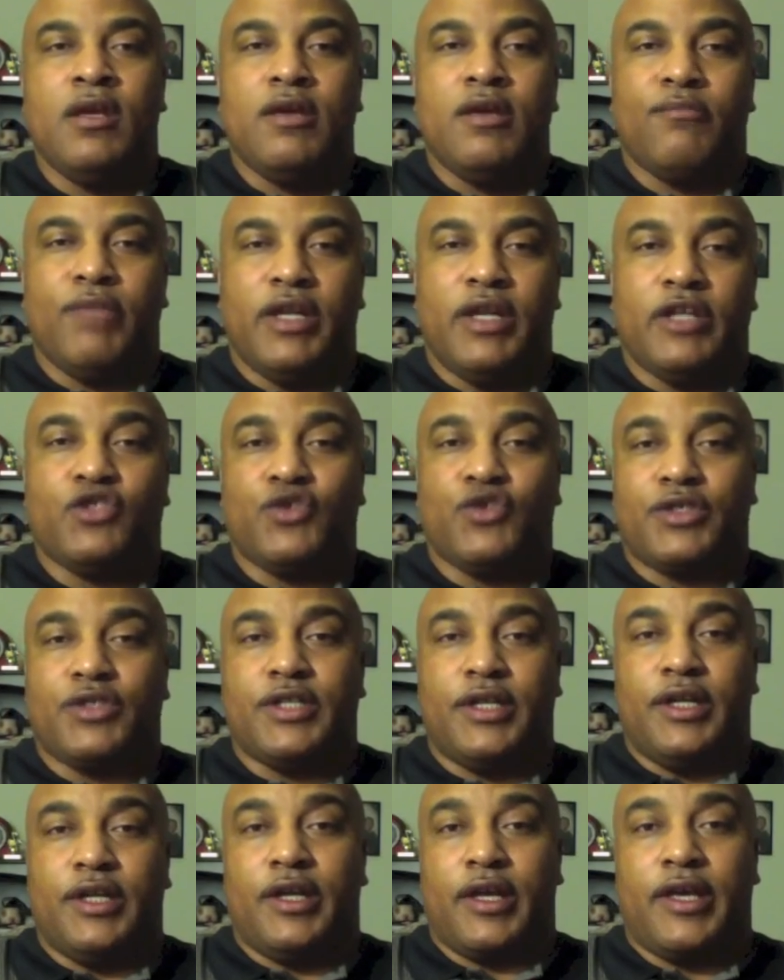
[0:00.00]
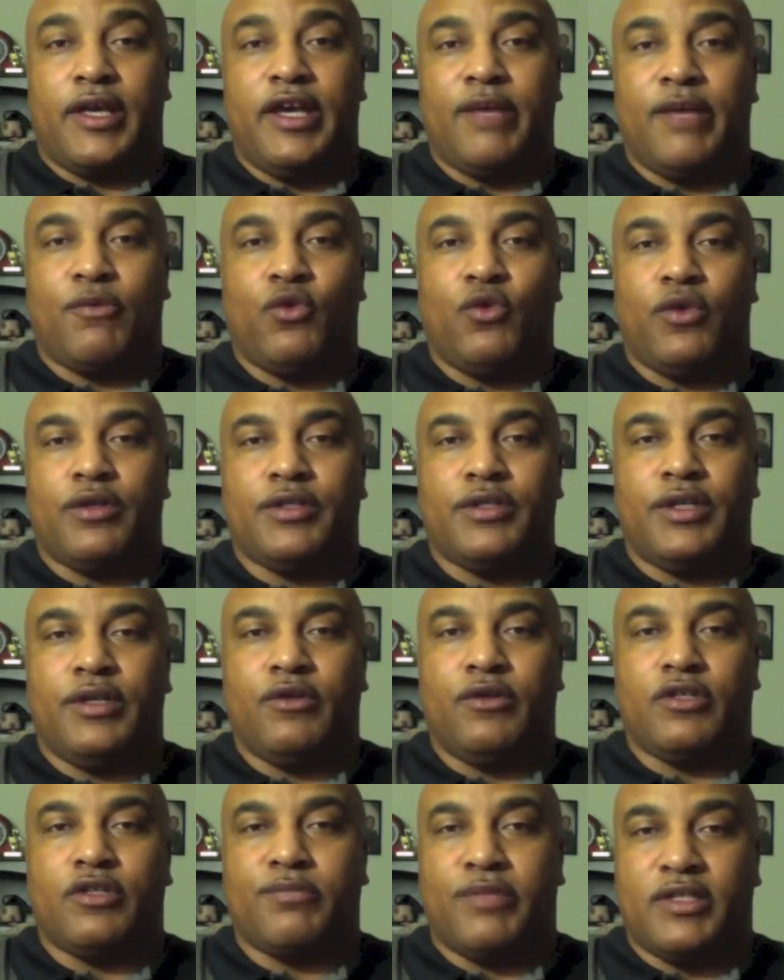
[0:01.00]
been interested in a camcorder to
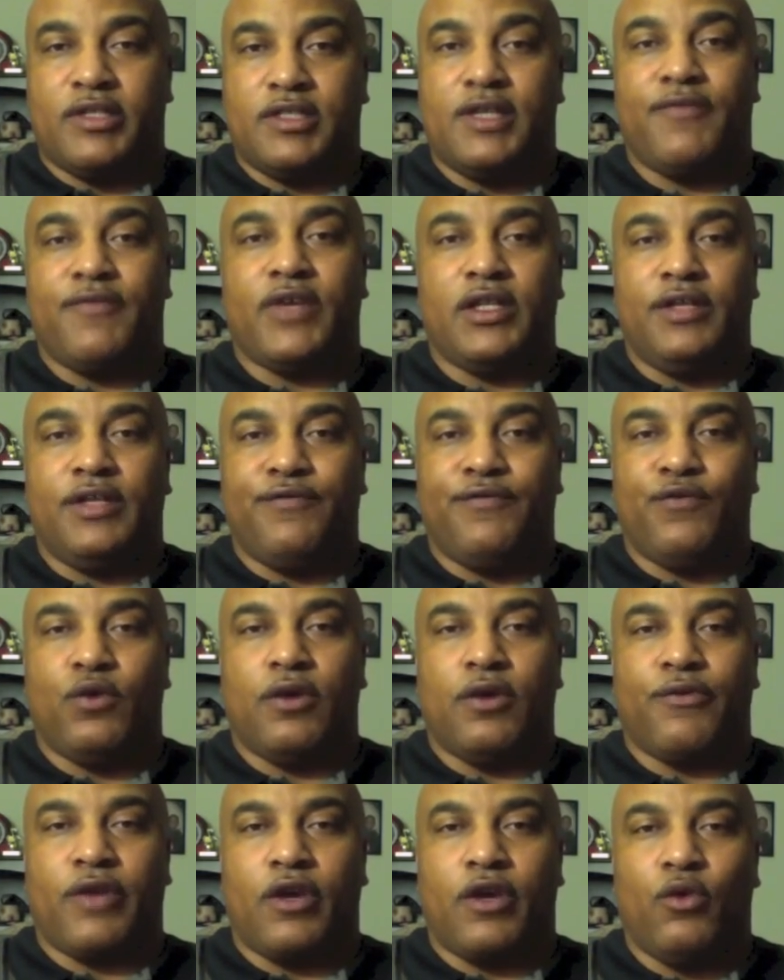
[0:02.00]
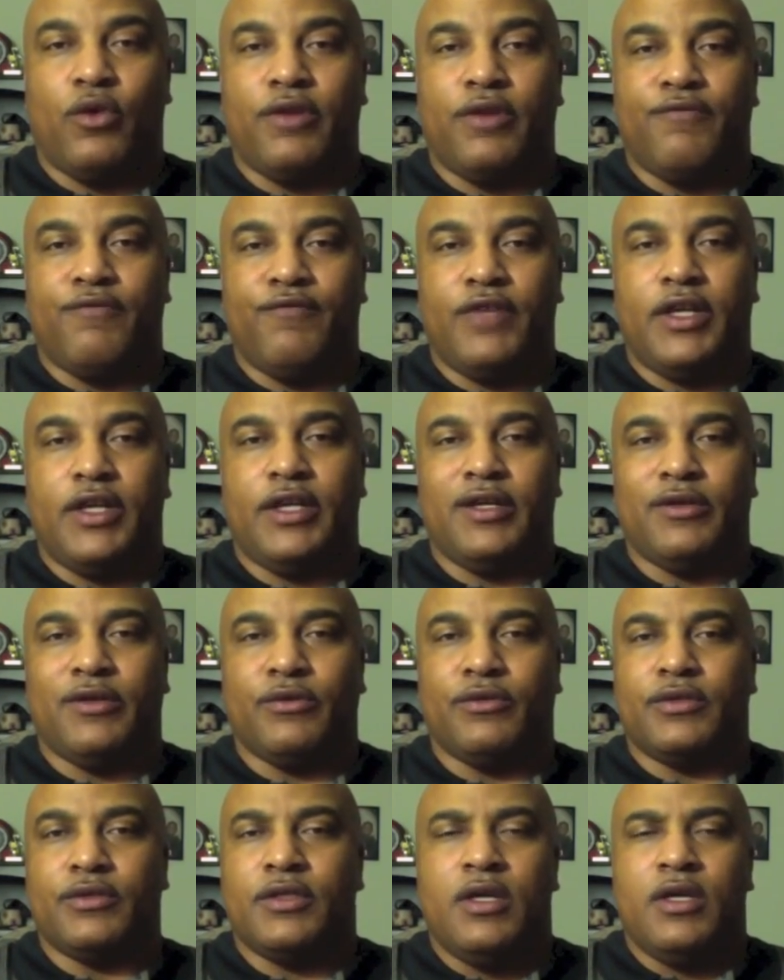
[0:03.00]
use specifically for recording
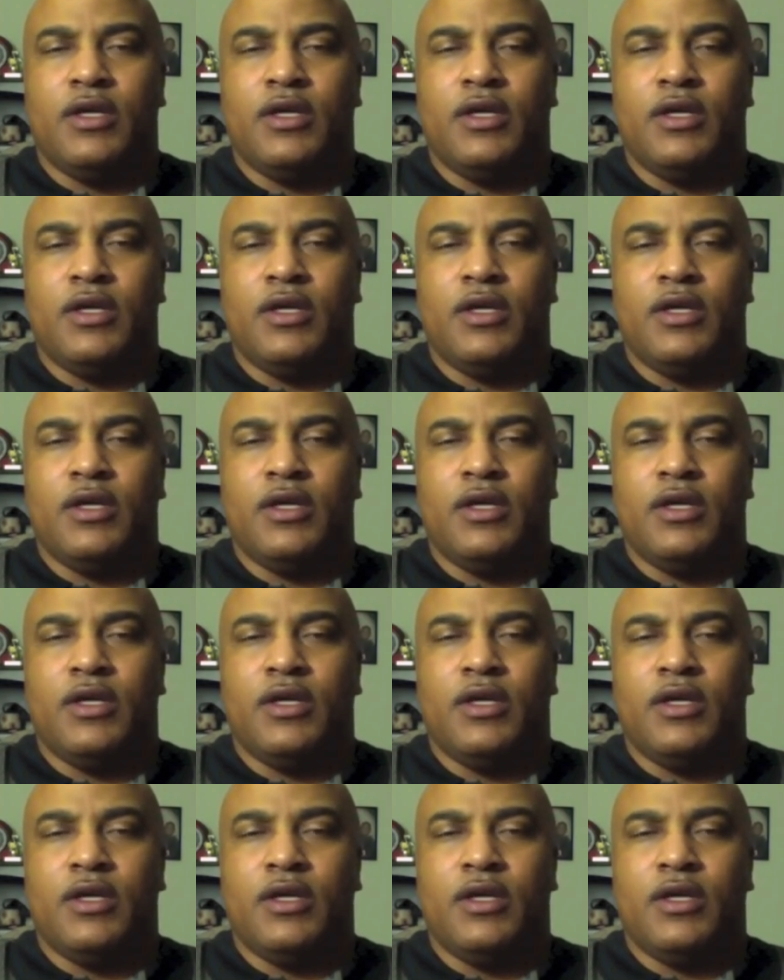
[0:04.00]
videos.